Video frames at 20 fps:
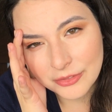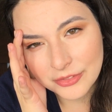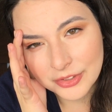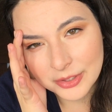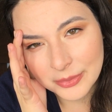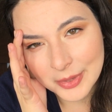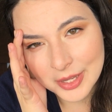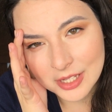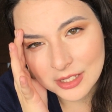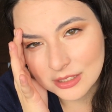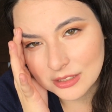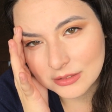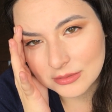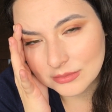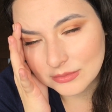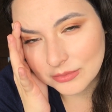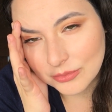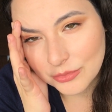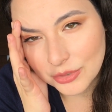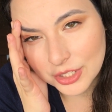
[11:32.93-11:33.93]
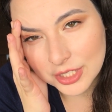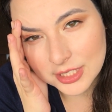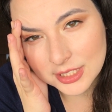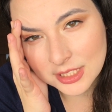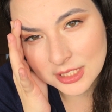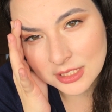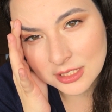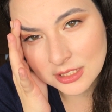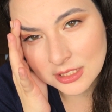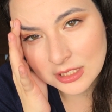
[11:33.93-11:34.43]
female
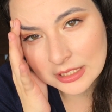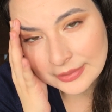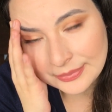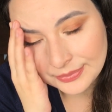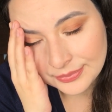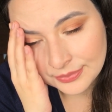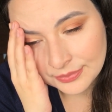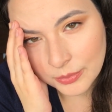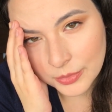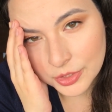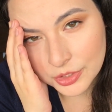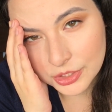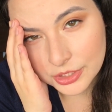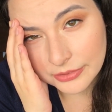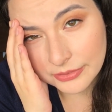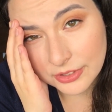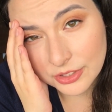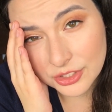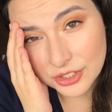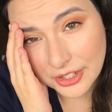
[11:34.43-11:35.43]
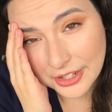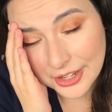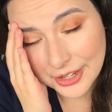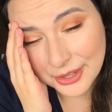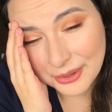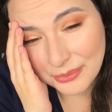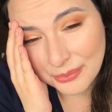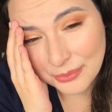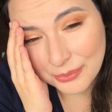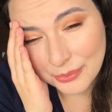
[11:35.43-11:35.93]
prisons, most of the
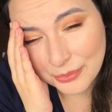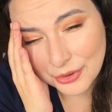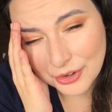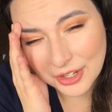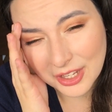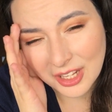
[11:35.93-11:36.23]
time